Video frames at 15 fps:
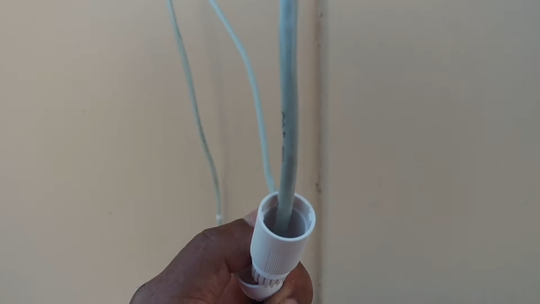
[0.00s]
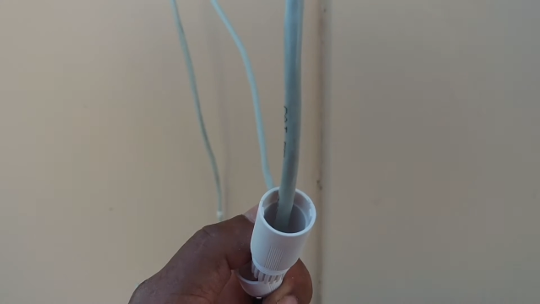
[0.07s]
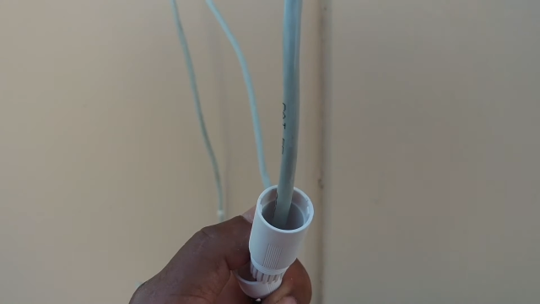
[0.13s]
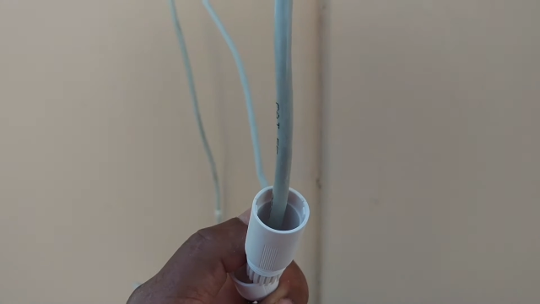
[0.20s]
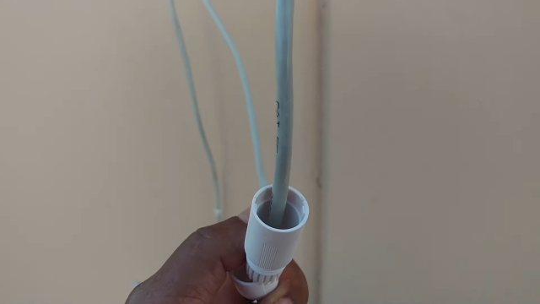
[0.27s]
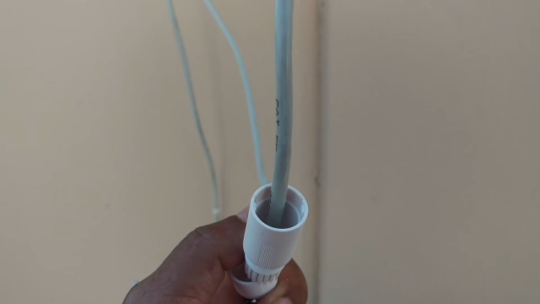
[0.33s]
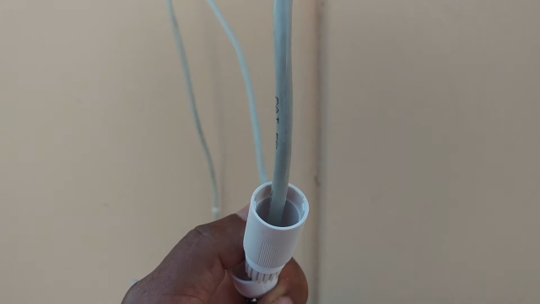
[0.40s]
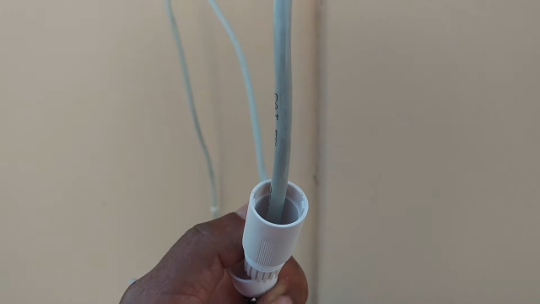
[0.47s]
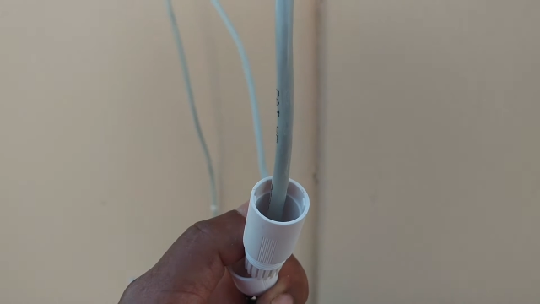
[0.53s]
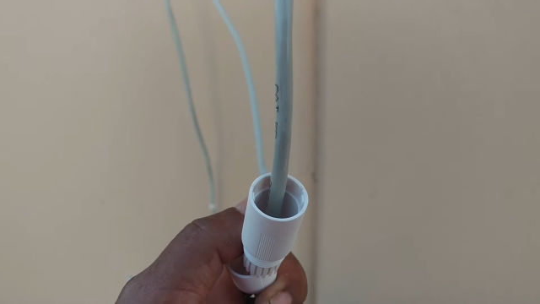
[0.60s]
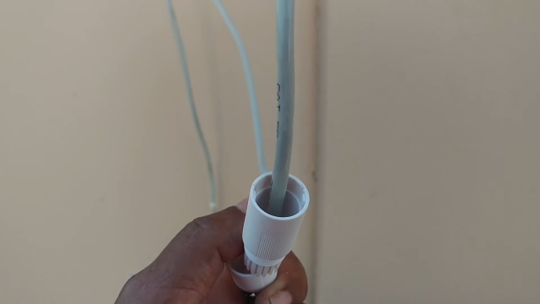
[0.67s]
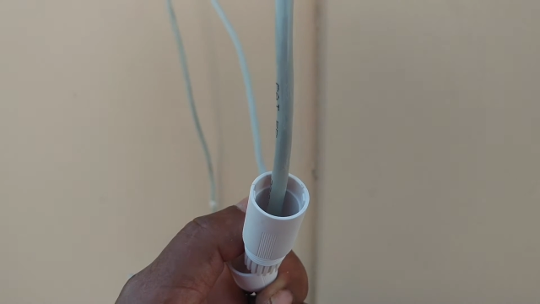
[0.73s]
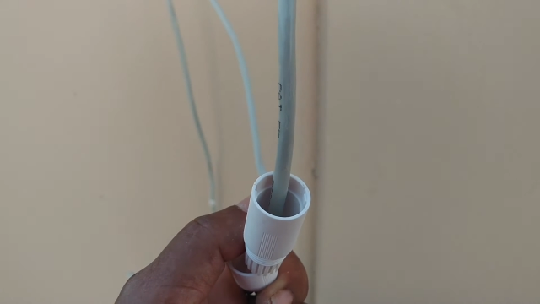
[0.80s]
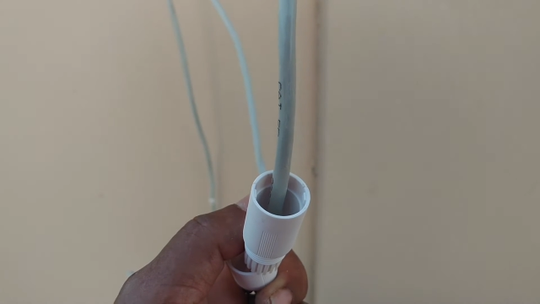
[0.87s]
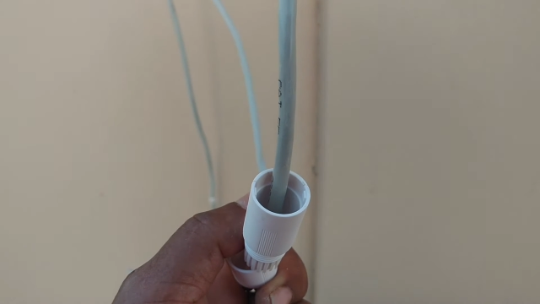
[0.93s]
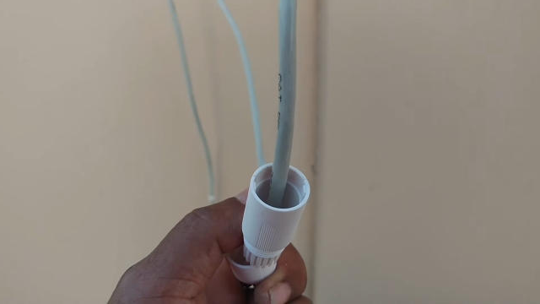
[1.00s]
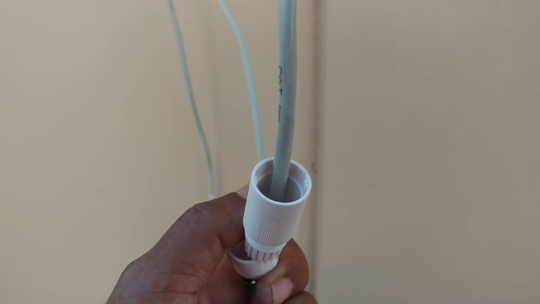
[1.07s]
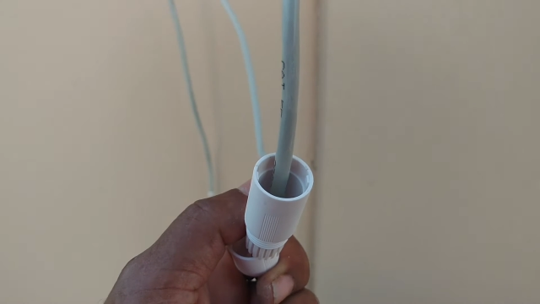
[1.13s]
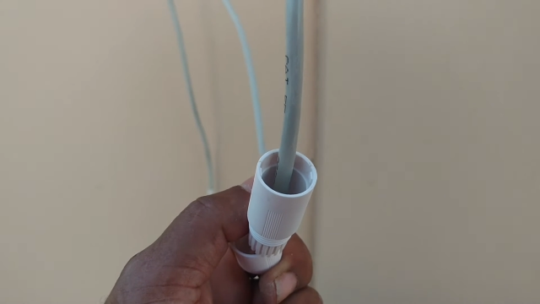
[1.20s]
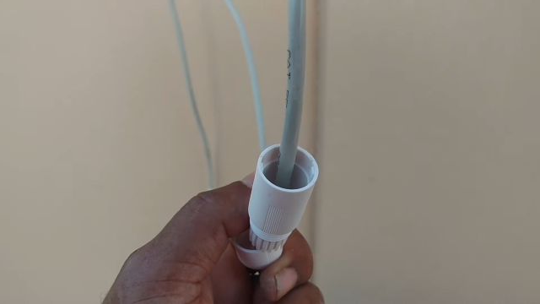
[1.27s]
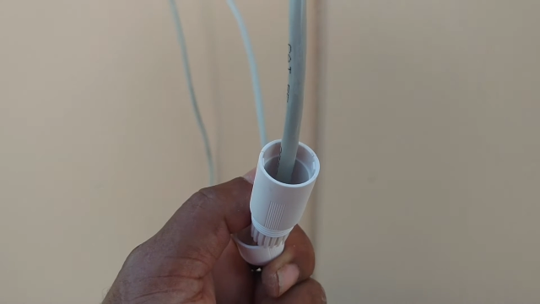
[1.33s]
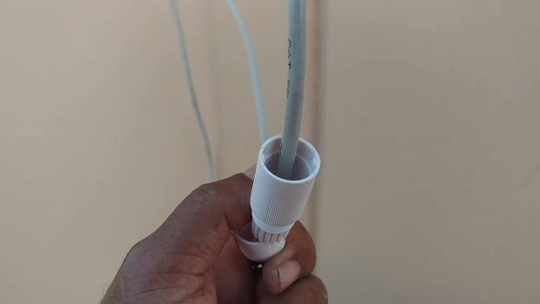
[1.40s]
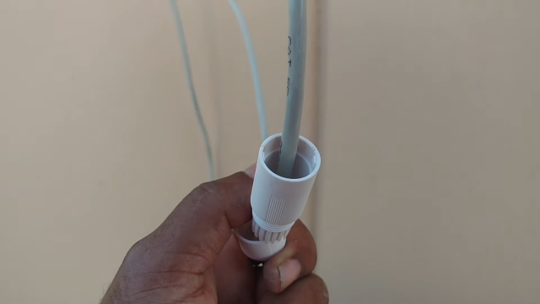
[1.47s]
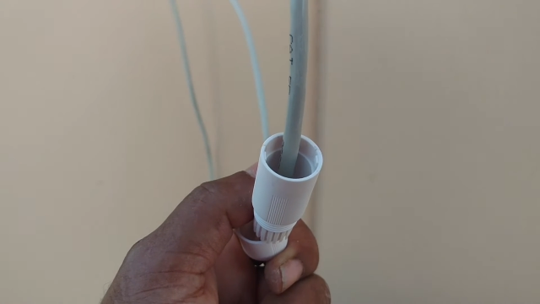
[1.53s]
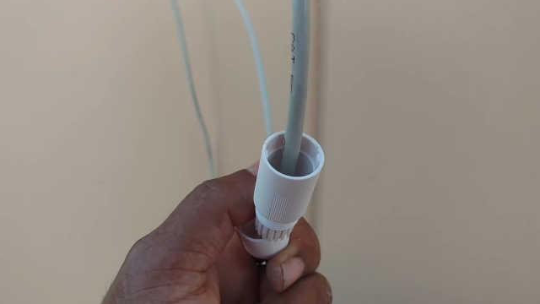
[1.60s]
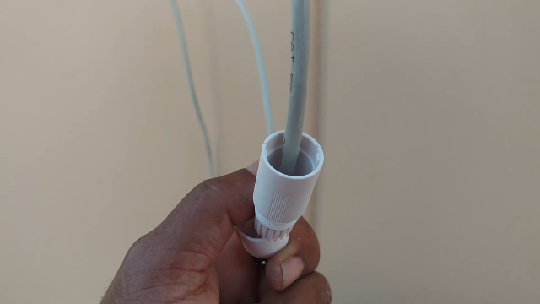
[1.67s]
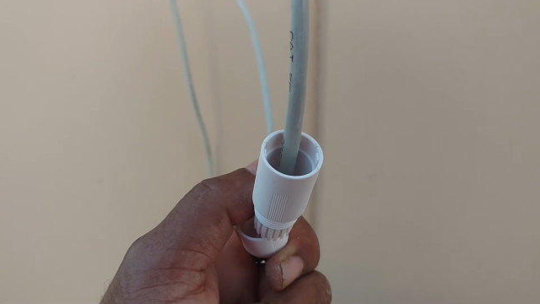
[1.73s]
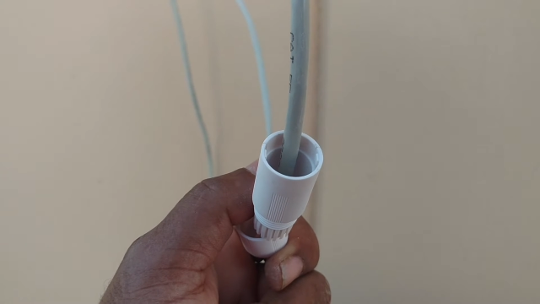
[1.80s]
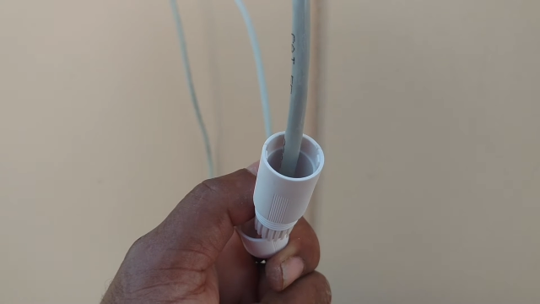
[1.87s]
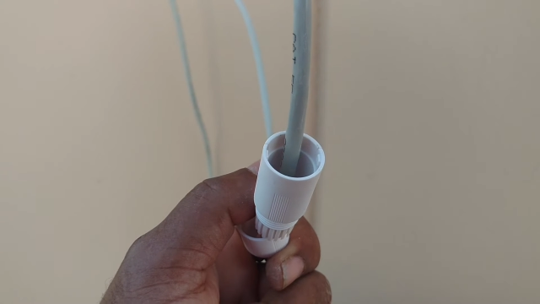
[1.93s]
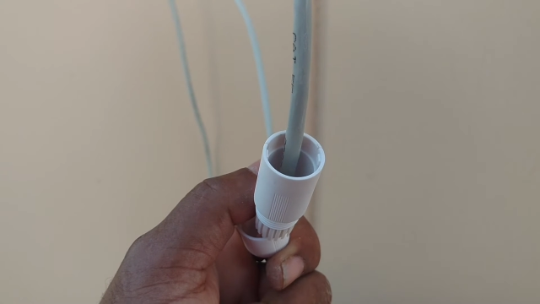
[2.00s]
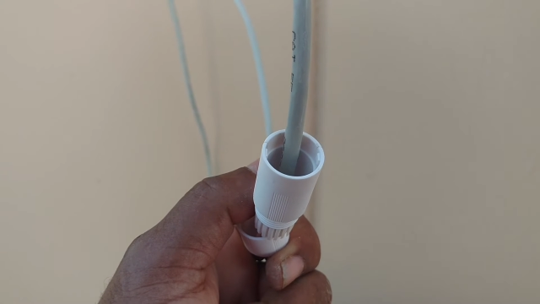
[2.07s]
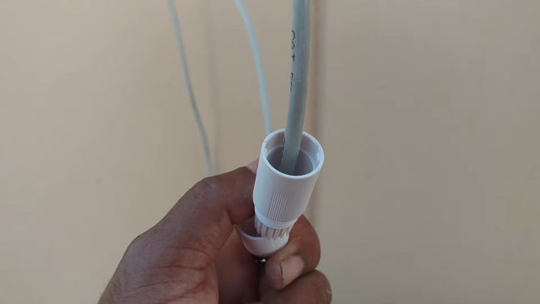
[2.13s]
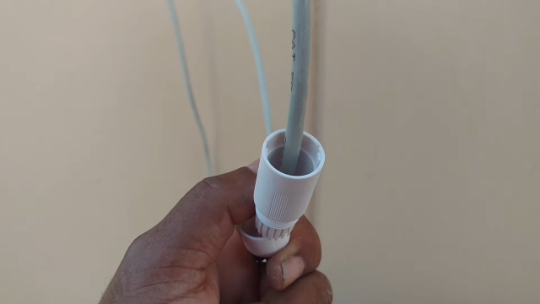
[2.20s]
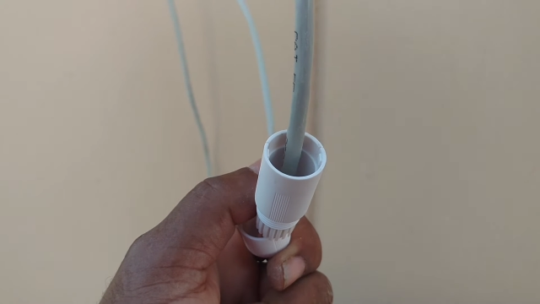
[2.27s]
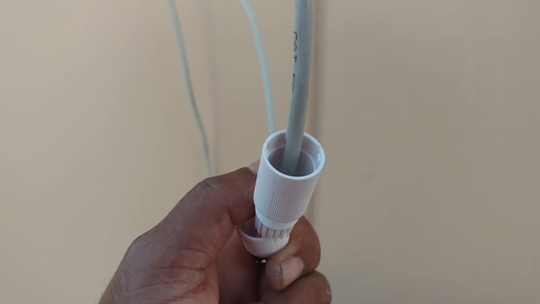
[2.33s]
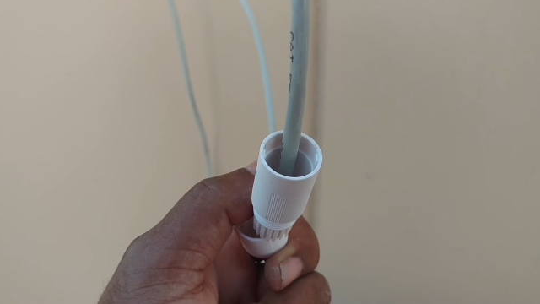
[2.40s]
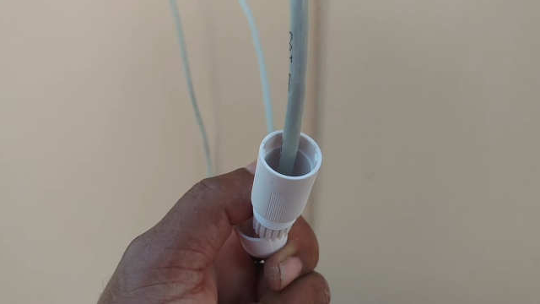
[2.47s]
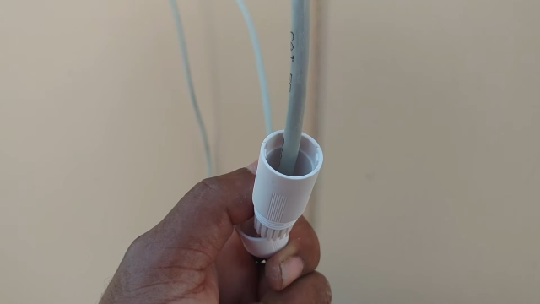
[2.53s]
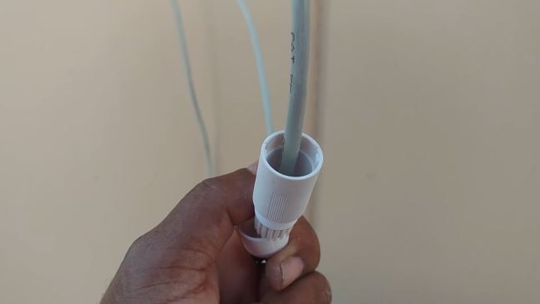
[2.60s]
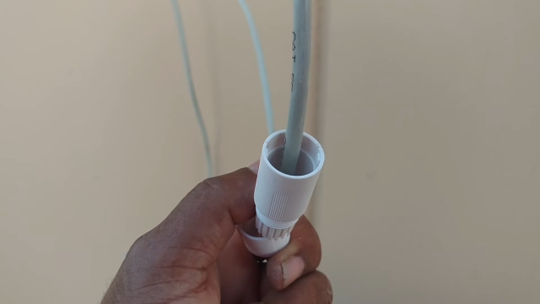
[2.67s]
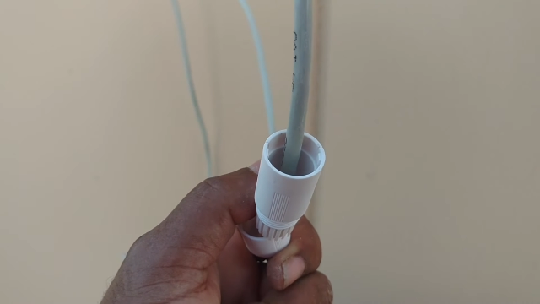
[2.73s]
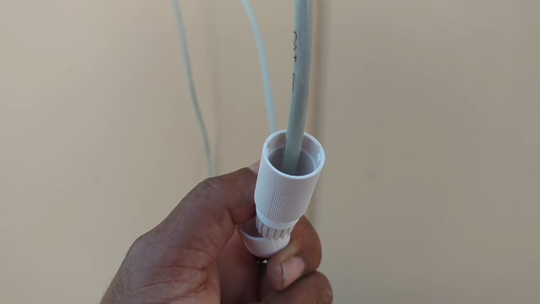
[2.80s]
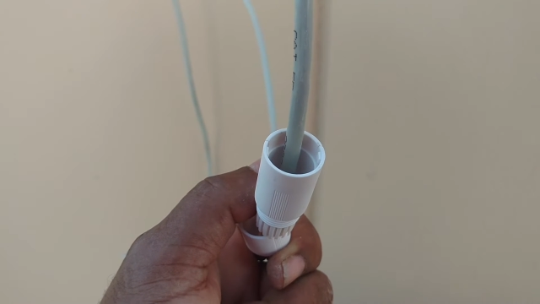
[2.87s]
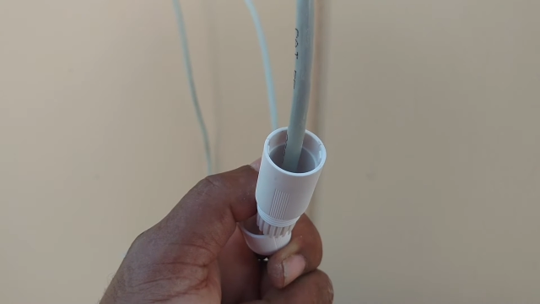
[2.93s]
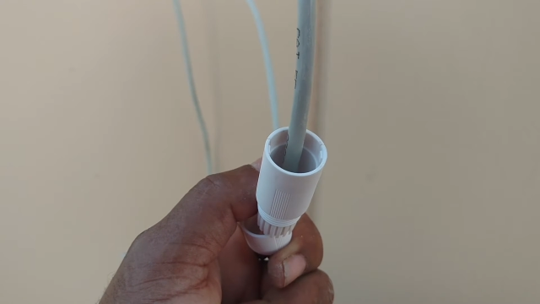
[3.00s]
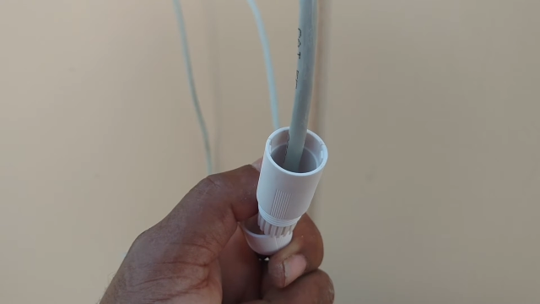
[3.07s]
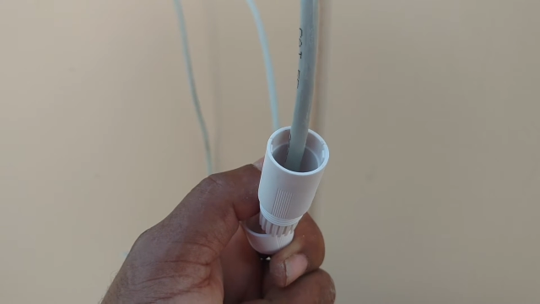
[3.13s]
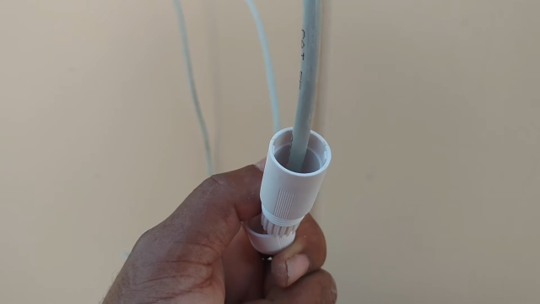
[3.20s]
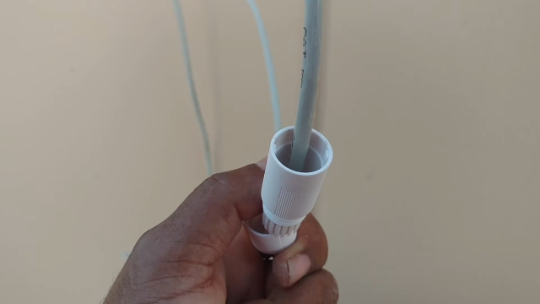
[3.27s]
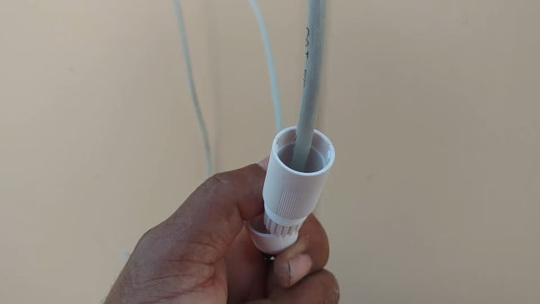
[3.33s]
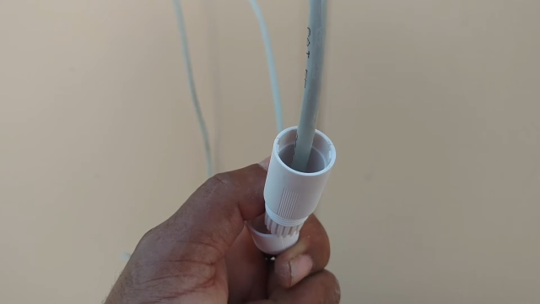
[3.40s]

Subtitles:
No face is visible, so there are no lips to read.